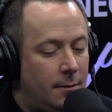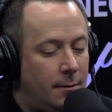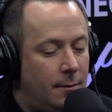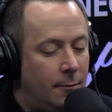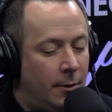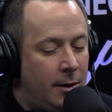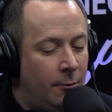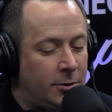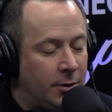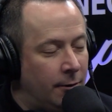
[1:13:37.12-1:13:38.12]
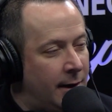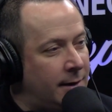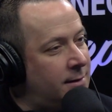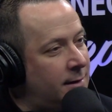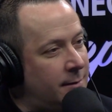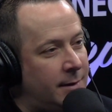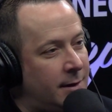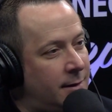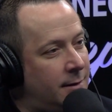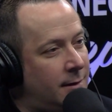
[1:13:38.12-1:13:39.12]
What do you want your legacy to
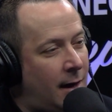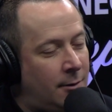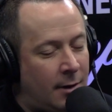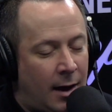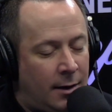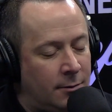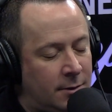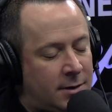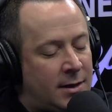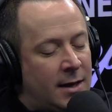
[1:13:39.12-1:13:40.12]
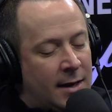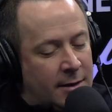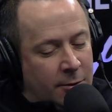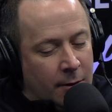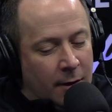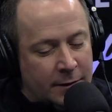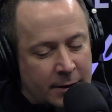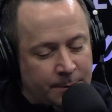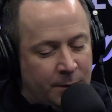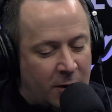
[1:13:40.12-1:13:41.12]
be? I don't say that too
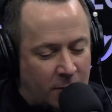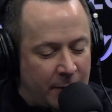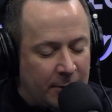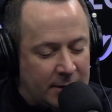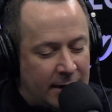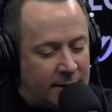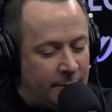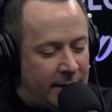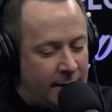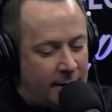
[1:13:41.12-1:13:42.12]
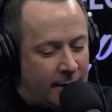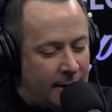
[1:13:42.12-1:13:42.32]
often because when people say it to me,